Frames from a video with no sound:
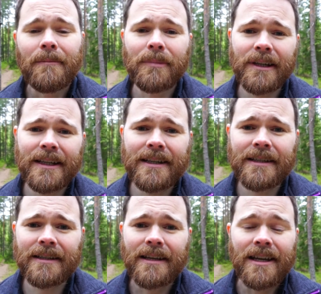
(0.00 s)

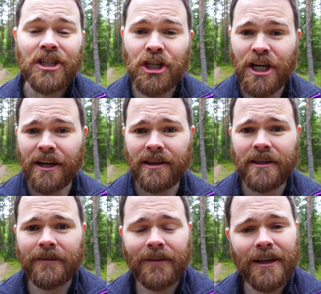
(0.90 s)
please share
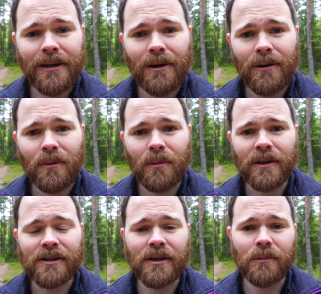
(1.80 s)
this video
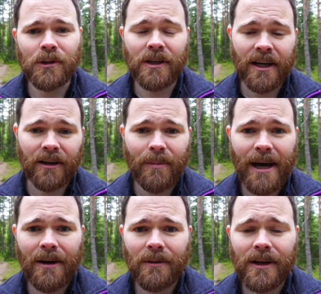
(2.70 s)
with someone you care
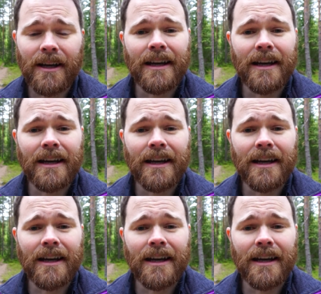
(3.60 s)
about,